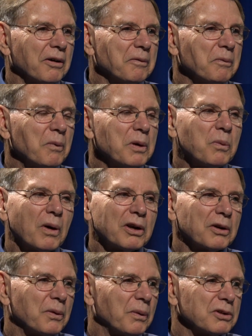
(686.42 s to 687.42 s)
We wanted
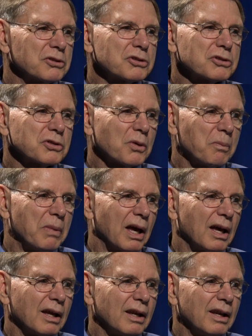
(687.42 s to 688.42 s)
to go in so
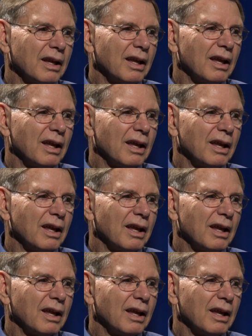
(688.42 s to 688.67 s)
bad.